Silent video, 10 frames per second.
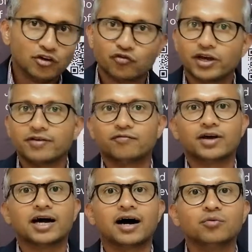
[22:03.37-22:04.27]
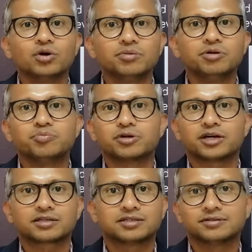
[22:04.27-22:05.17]
of, hey, where I want to be
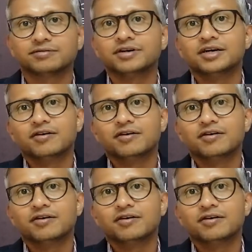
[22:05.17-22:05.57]
productive,